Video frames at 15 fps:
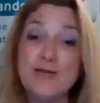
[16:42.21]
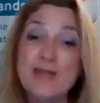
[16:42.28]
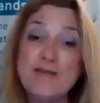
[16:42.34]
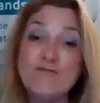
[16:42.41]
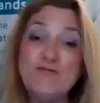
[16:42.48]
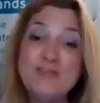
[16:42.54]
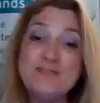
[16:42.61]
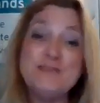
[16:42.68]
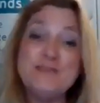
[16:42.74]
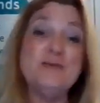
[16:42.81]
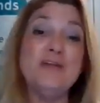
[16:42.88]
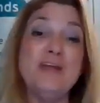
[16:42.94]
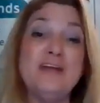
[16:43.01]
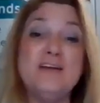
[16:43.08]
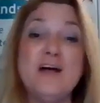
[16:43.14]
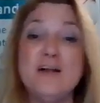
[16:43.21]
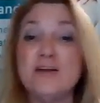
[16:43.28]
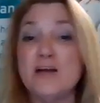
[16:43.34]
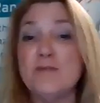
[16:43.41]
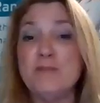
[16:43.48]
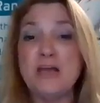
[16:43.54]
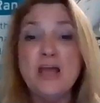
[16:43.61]
or that $50 million
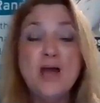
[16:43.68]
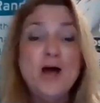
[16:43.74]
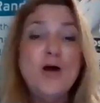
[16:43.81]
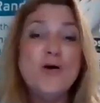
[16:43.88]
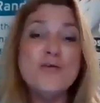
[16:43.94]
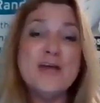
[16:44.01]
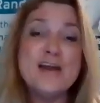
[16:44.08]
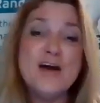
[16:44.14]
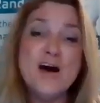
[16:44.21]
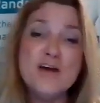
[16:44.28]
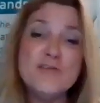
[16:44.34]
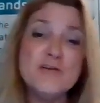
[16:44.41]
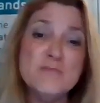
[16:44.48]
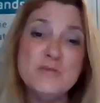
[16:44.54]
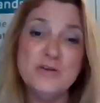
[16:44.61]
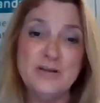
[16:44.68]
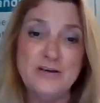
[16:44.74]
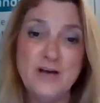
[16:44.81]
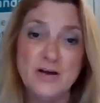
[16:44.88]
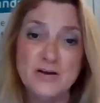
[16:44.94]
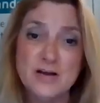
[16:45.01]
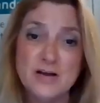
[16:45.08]
company, or that $100 million
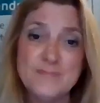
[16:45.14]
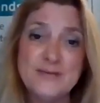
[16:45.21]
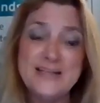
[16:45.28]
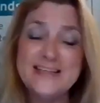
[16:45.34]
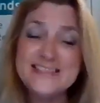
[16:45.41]
company.